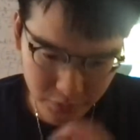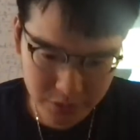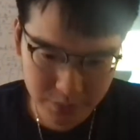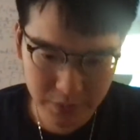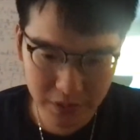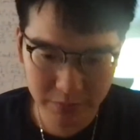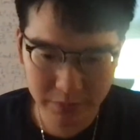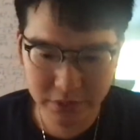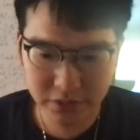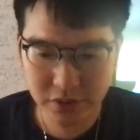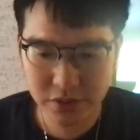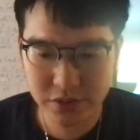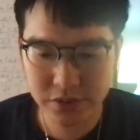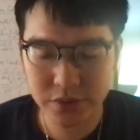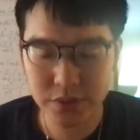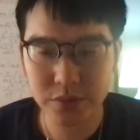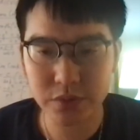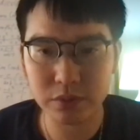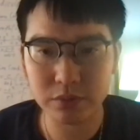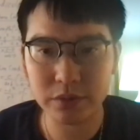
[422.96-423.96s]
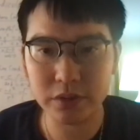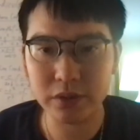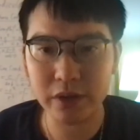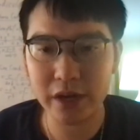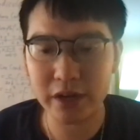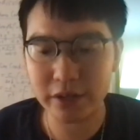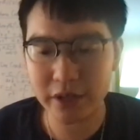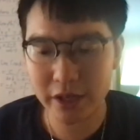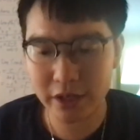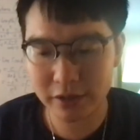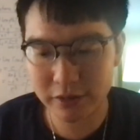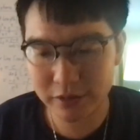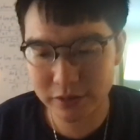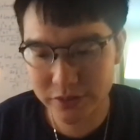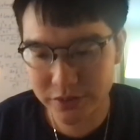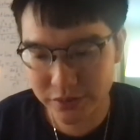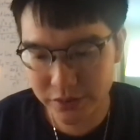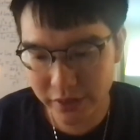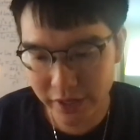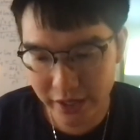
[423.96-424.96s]
mathematicians or real
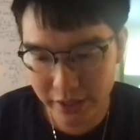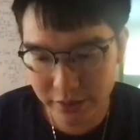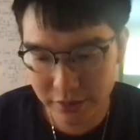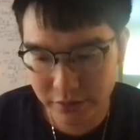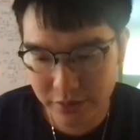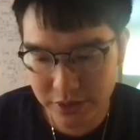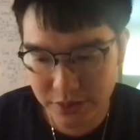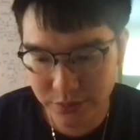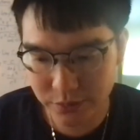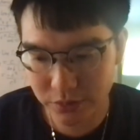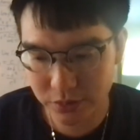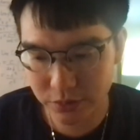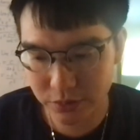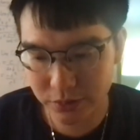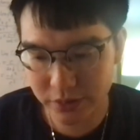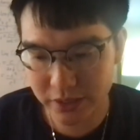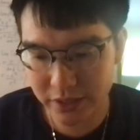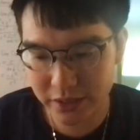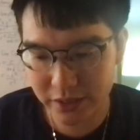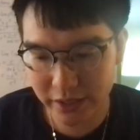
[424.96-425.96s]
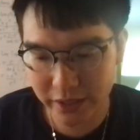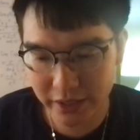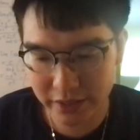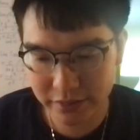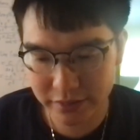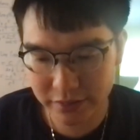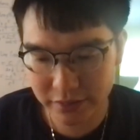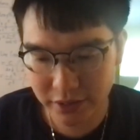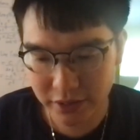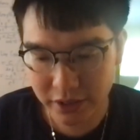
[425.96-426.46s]
analysts will agree that